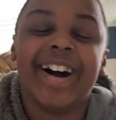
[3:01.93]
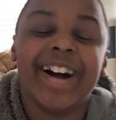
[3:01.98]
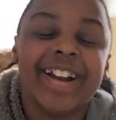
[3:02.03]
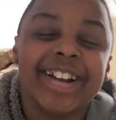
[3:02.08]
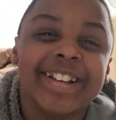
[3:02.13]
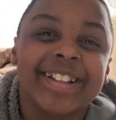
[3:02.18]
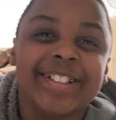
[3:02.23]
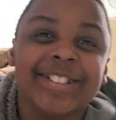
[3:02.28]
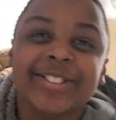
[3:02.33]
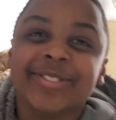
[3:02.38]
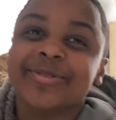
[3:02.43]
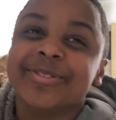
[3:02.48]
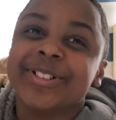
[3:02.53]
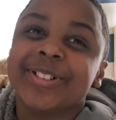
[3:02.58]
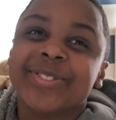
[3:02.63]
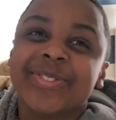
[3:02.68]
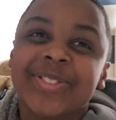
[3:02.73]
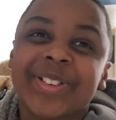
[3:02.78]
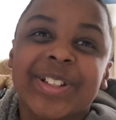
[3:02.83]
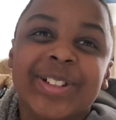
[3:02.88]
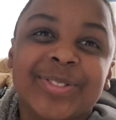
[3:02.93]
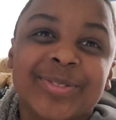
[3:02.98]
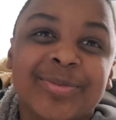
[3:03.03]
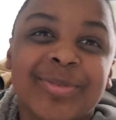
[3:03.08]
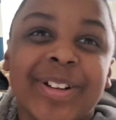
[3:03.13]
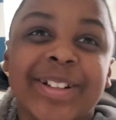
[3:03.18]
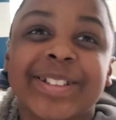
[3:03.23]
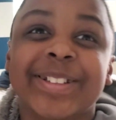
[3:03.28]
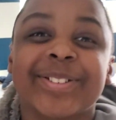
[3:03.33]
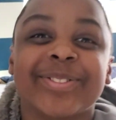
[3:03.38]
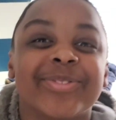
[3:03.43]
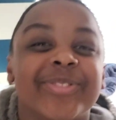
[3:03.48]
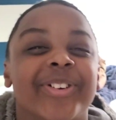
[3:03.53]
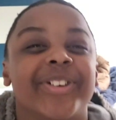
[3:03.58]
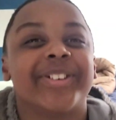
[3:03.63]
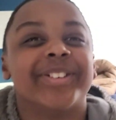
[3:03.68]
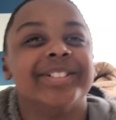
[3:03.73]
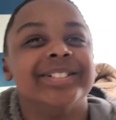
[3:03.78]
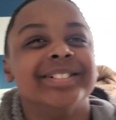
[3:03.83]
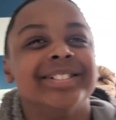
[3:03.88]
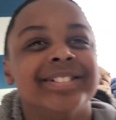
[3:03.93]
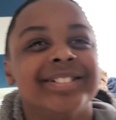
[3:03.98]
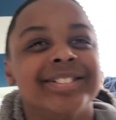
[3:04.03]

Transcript: I need some Chick-fil-A for my gift card.